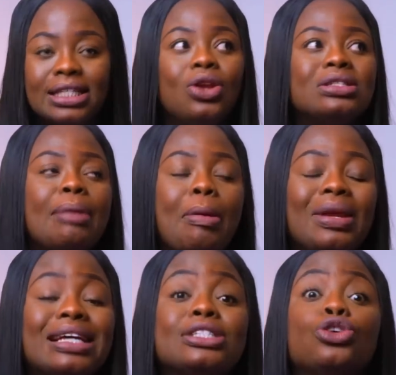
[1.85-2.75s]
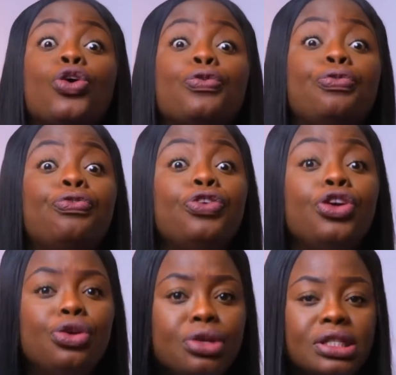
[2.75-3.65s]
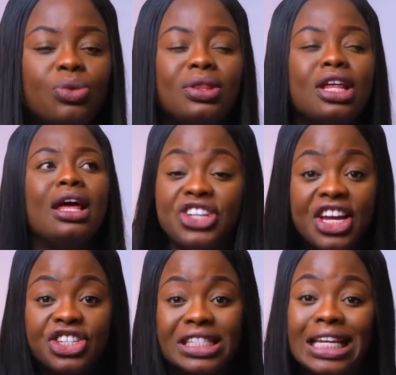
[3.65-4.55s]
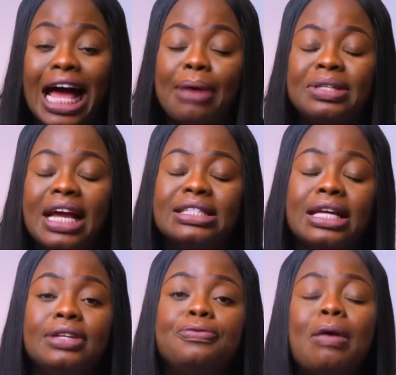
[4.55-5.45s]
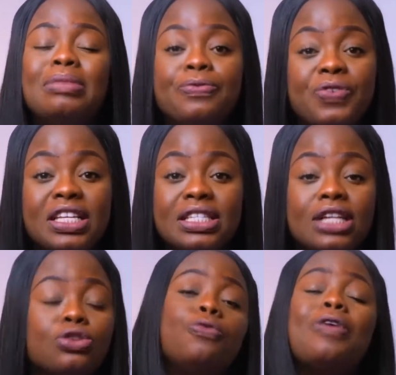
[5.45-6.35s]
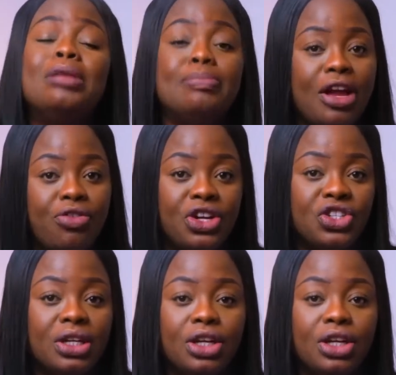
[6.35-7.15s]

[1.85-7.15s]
It looks like people are still confused with the changes and updates in family visas or family migration,